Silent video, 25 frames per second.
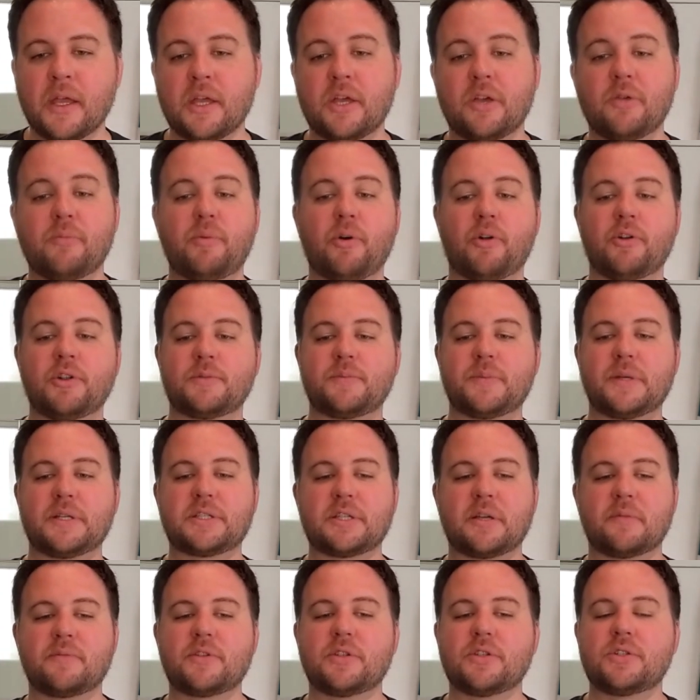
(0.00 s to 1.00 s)
and bonus
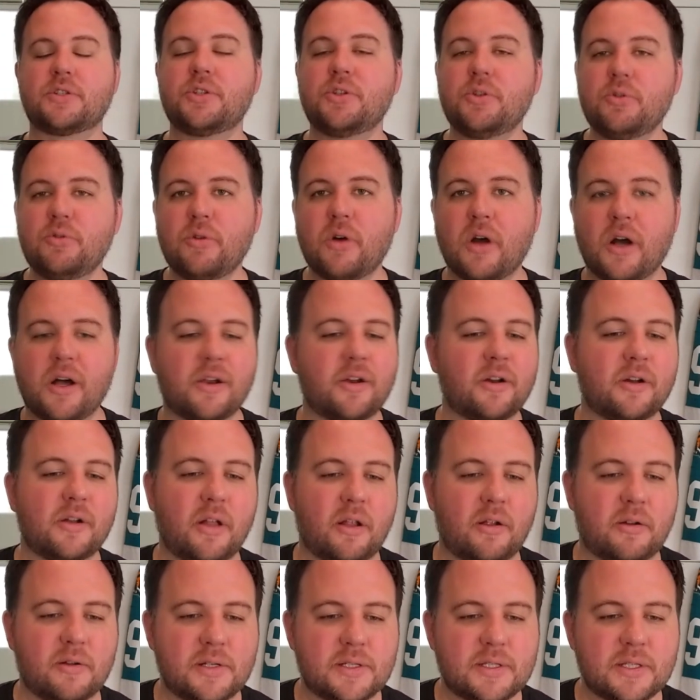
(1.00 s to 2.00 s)
bets up to
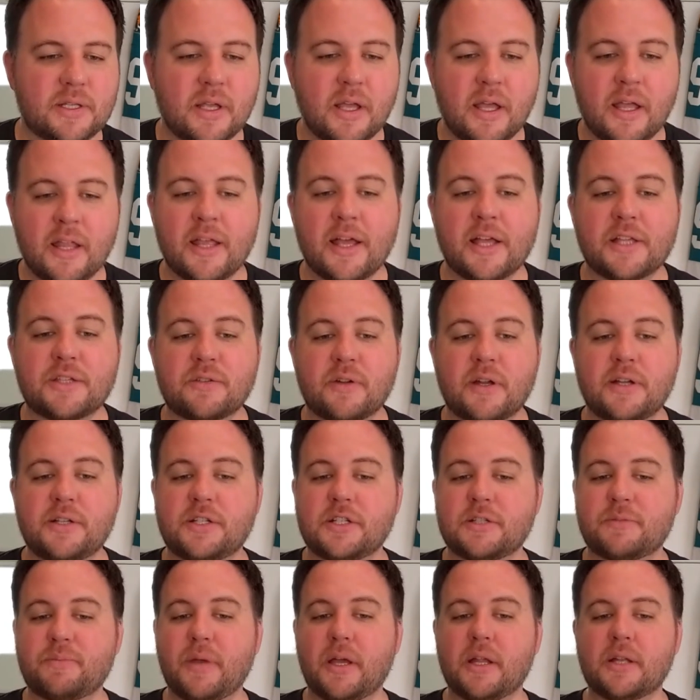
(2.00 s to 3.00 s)
$200. That's right.
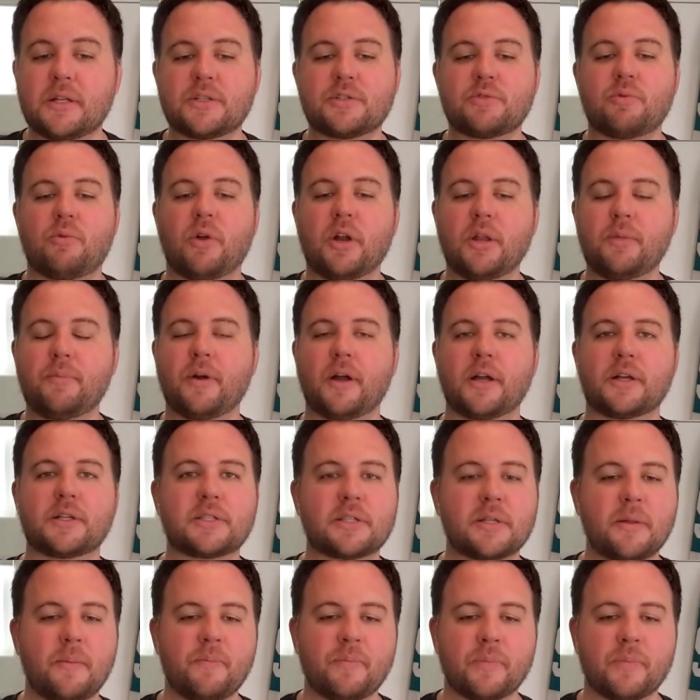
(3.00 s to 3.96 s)
Just bet $20.